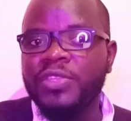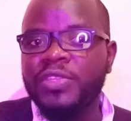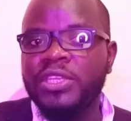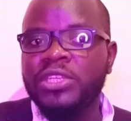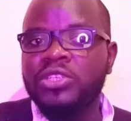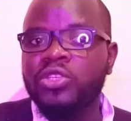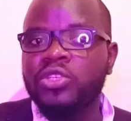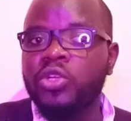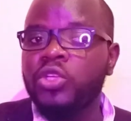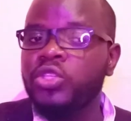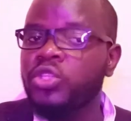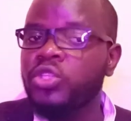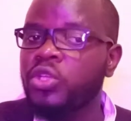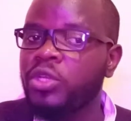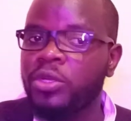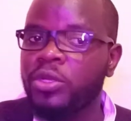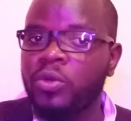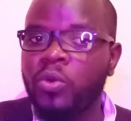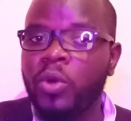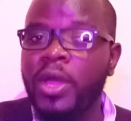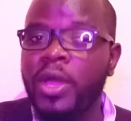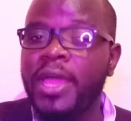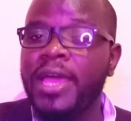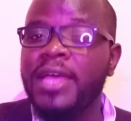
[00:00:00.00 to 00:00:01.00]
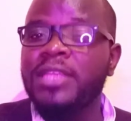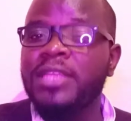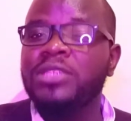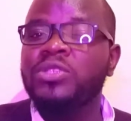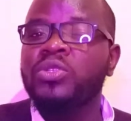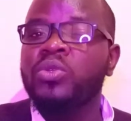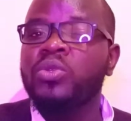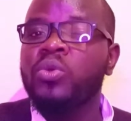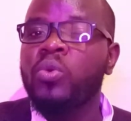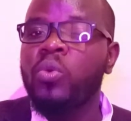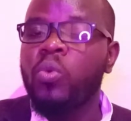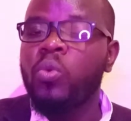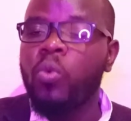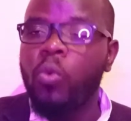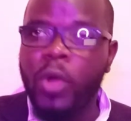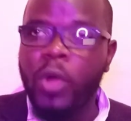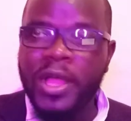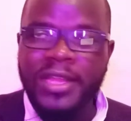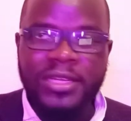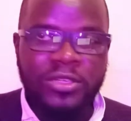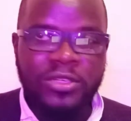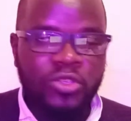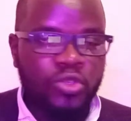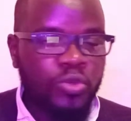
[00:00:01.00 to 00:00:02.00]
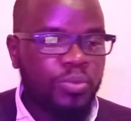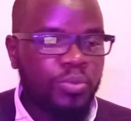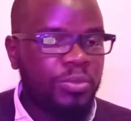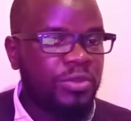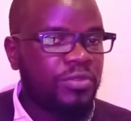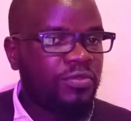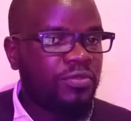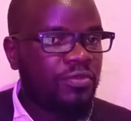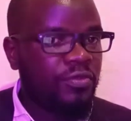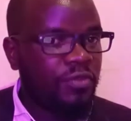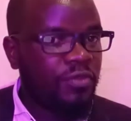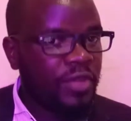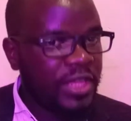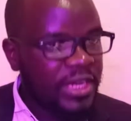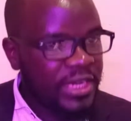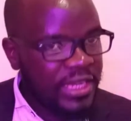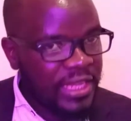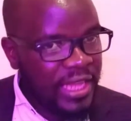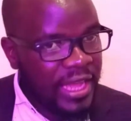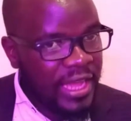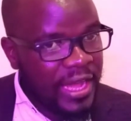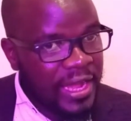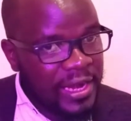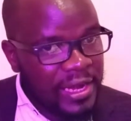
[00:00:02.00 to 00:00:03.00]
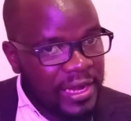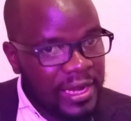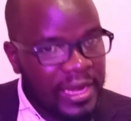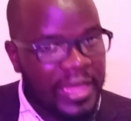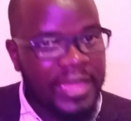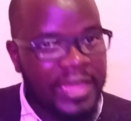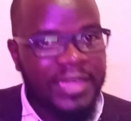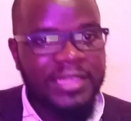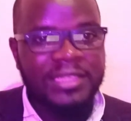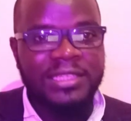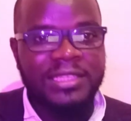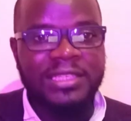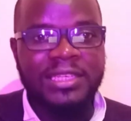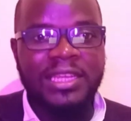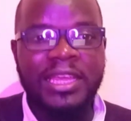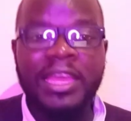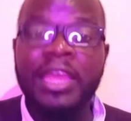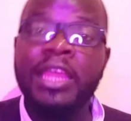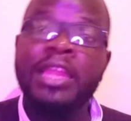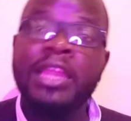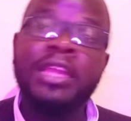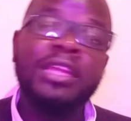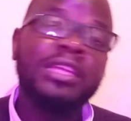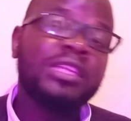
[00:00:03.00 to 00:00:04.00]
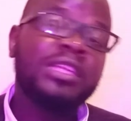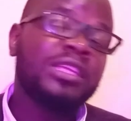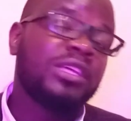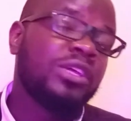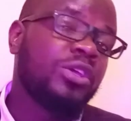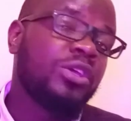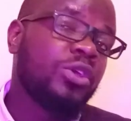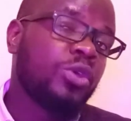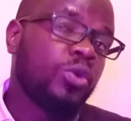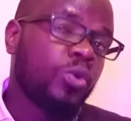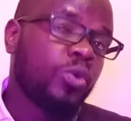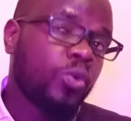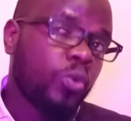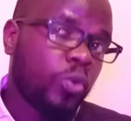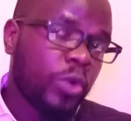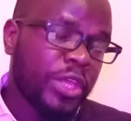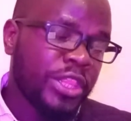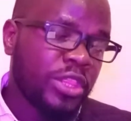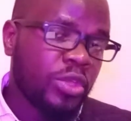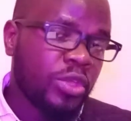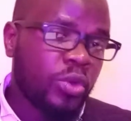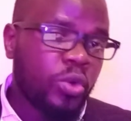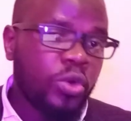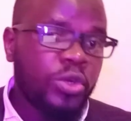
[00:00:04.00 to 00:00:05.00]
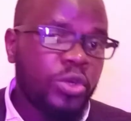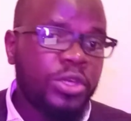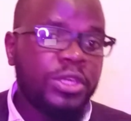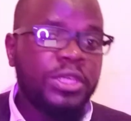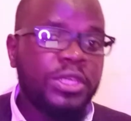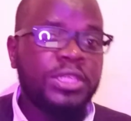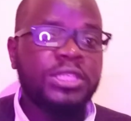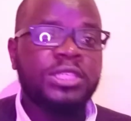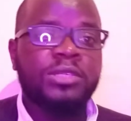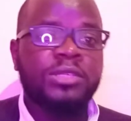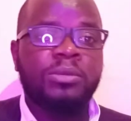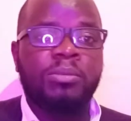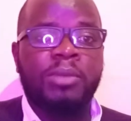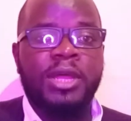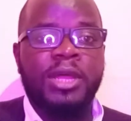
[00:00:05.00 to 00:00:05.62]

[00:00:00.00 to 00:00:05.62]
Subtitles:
It also requires one to be very alert, and with good risk